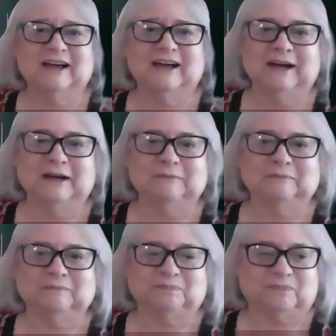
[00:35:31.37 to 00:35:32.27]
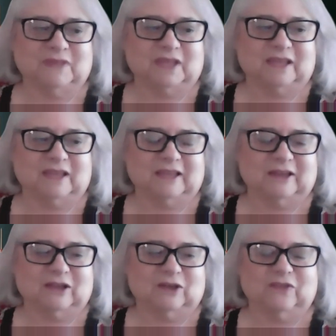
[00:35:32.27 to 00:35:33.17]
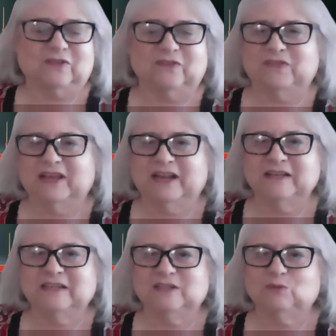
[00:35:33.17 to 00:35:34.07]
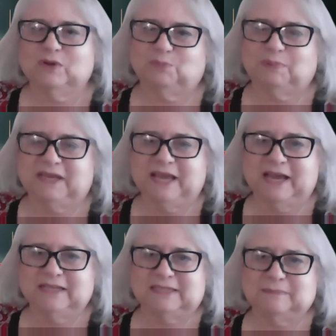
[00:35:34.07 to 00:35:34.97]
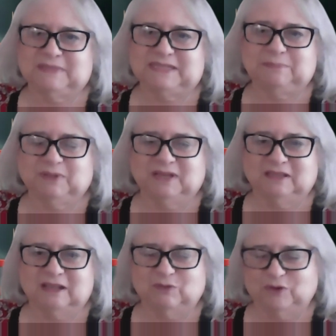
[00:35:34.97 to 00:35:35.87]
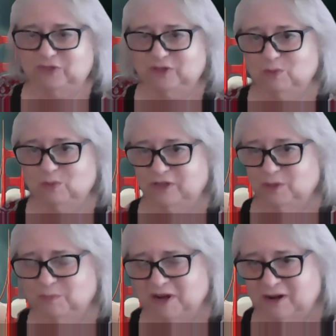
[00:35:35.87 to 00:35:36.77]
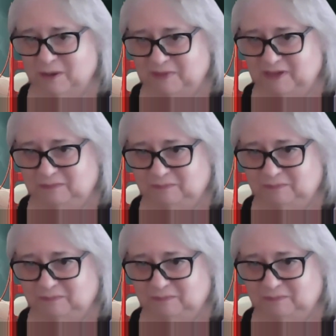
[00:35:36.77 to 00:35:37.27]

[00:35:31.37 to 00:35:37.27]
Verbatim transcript: Um, that ended with P S I'm deeply in love with you. Will you marry me?